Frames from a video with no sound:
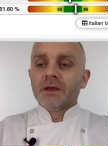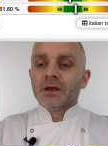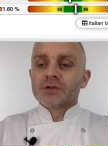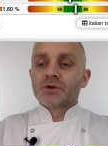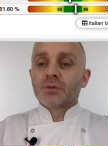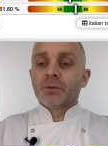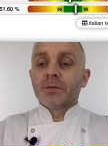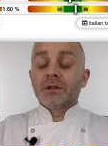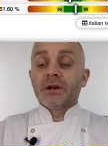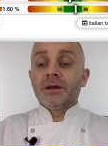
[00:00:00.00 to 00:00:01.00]

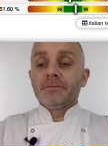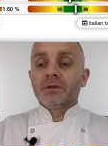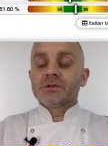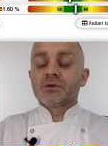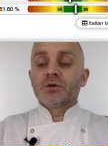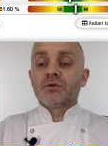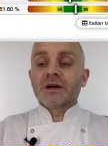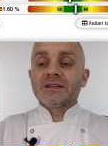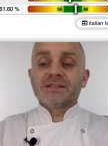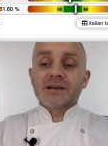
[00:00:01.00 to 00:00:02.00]
scoopability is on the
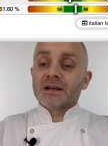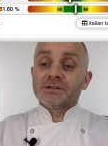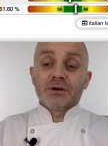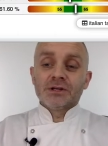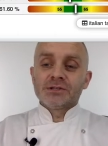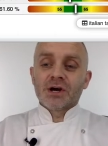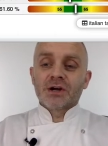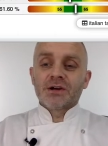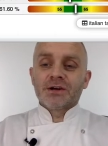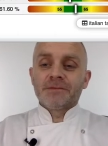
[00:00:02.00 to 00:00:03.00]
right side, so it's
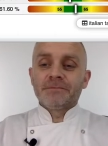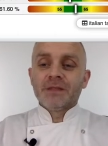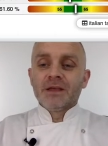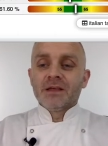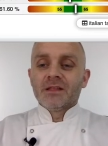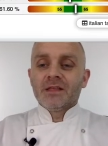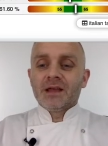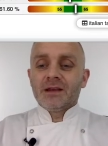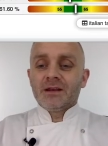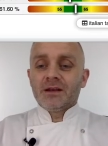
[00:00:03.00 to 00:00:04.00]
not good.
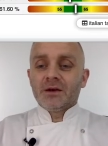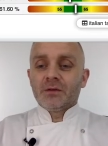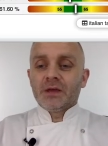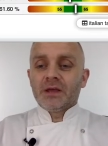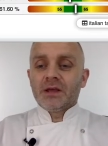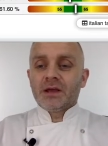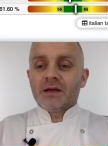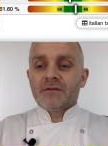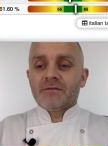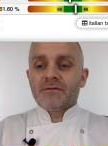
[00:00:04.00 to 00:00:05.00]
Then we
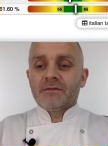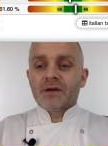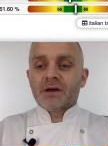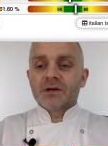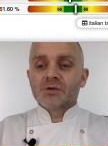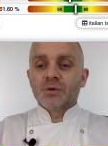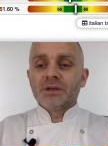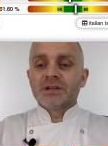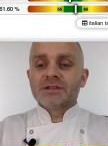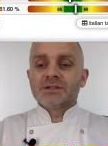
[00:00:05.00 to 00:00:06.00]
have
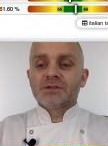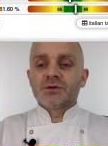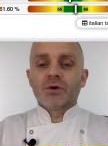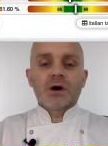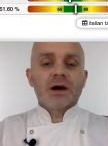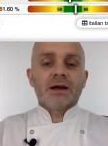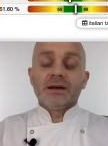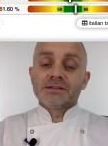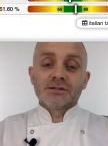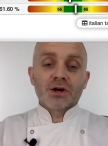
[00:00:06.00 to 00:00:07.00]
sweetness too high,
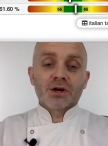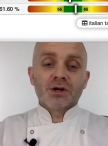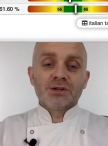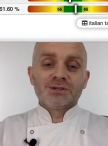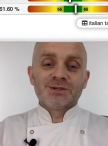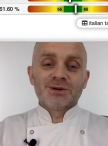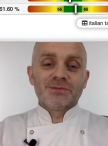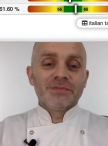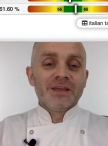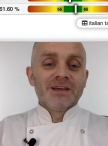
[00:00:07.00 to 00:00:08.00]
it's not good too.
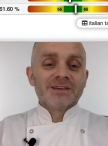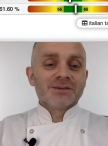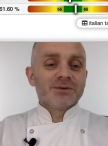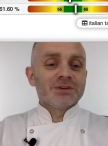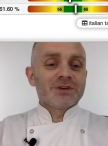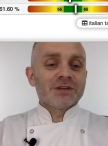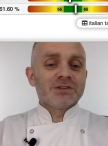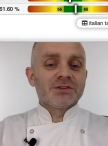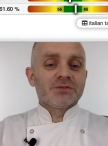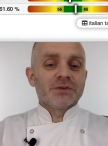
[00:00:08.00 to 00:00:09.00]
So we try
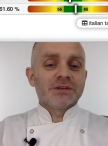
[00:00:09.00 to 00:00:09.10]
to decrease